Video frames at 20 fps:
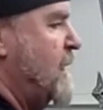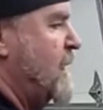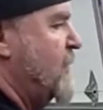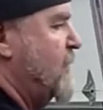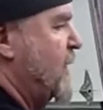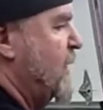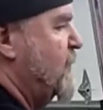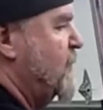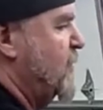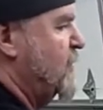Now
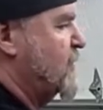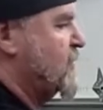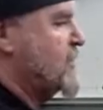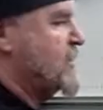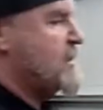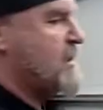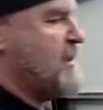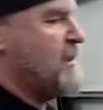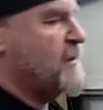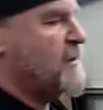we're going to put the
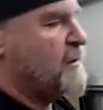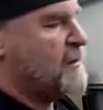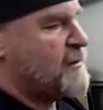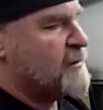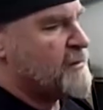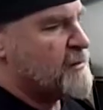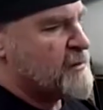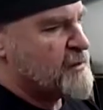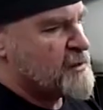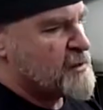seal.
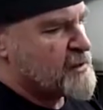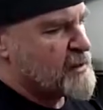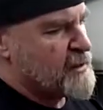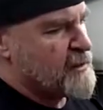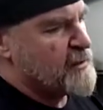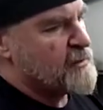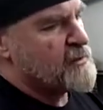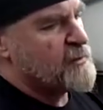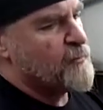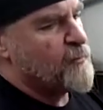The
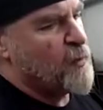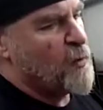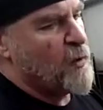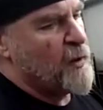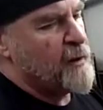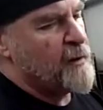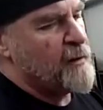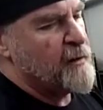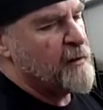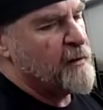seal, it's
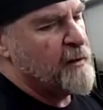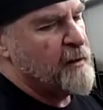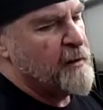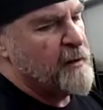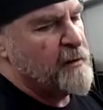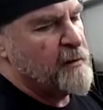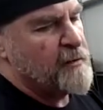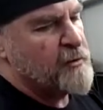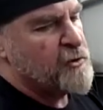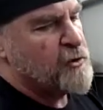important.
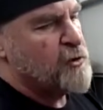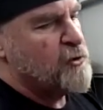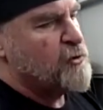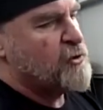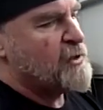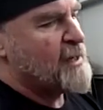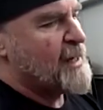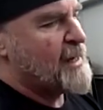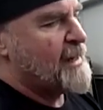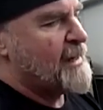Two
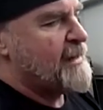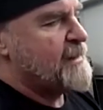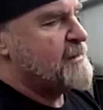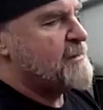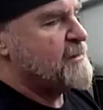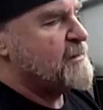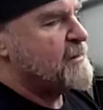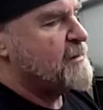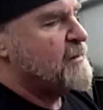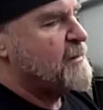
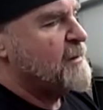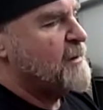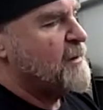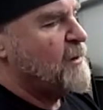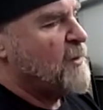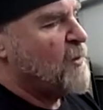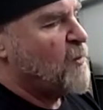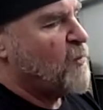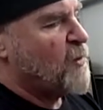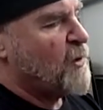sides.
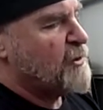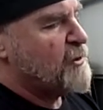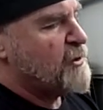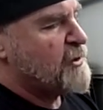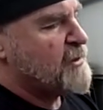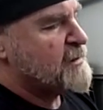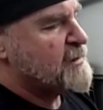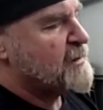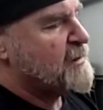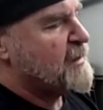One you
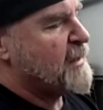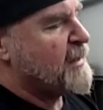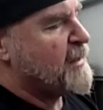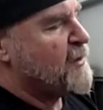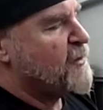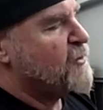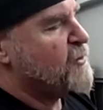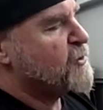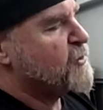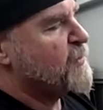can see like
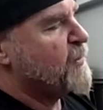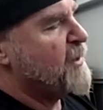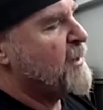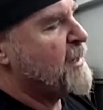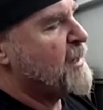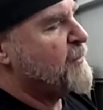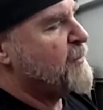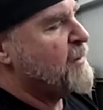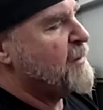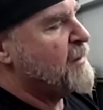a little
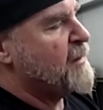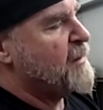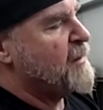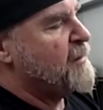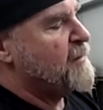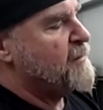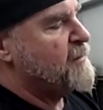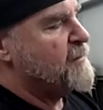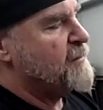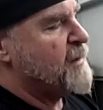spring up in
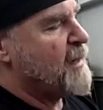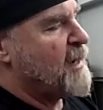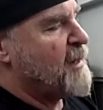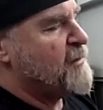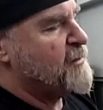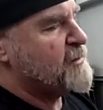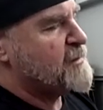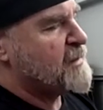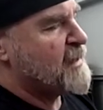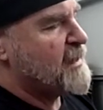there. The
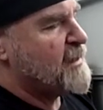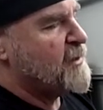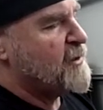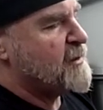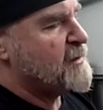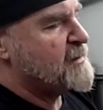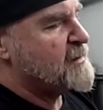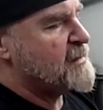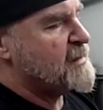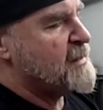other side you
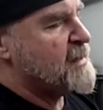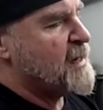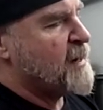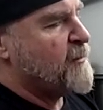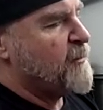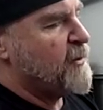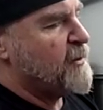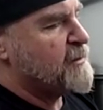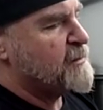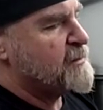can see
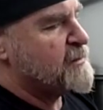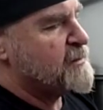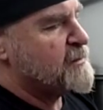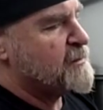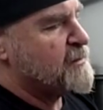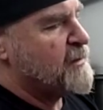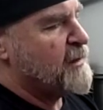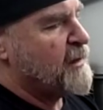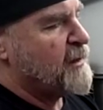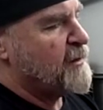numbers,
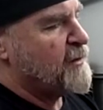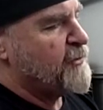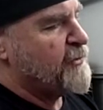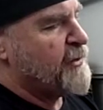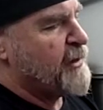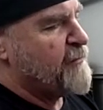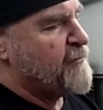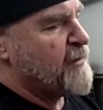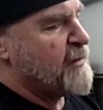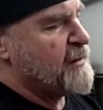little
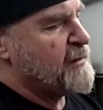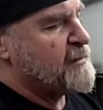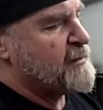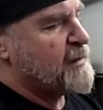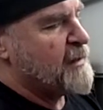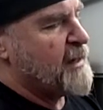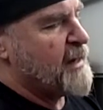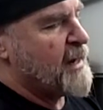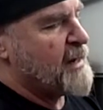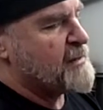divots,
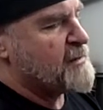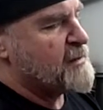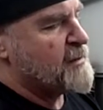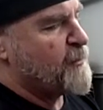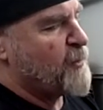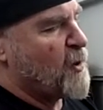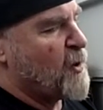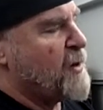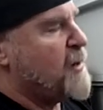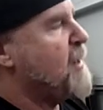and it has the
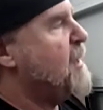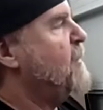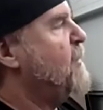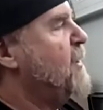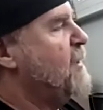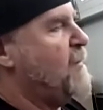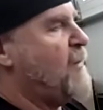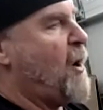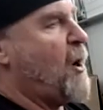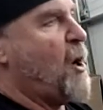part
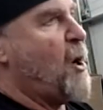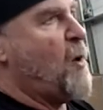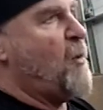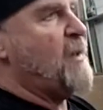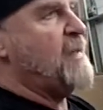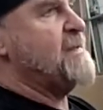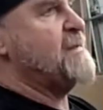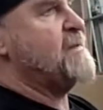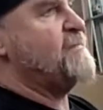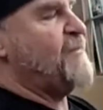number.
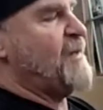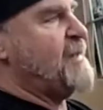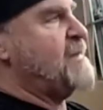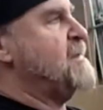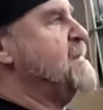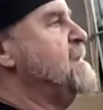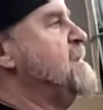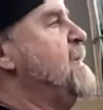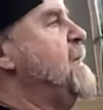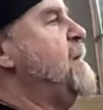Always
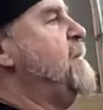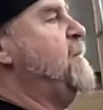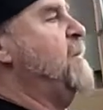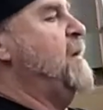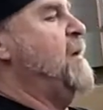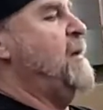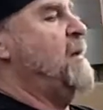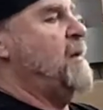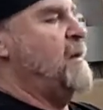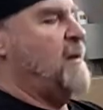faces up.
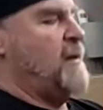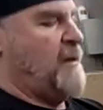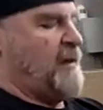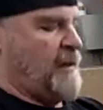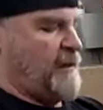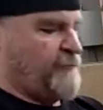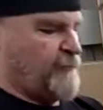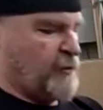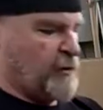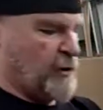
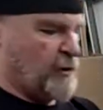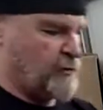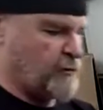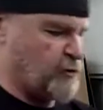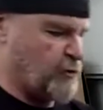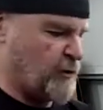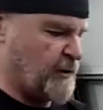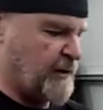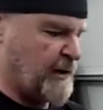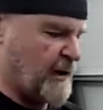If you
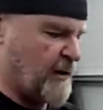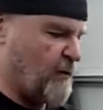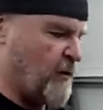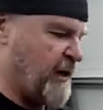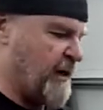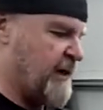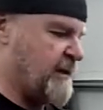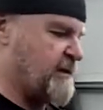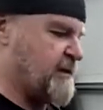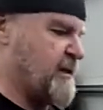don't do it that
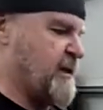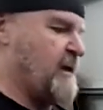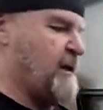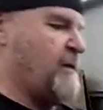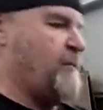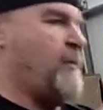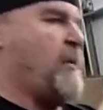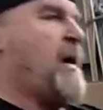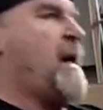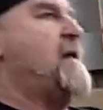way, it's going
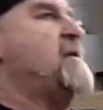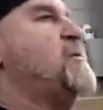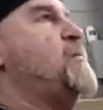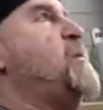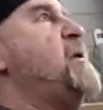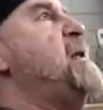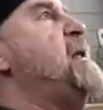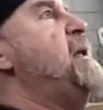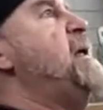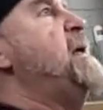to
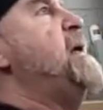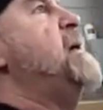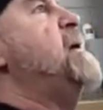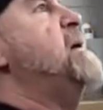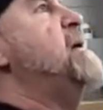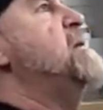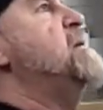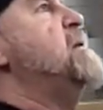possibly leak.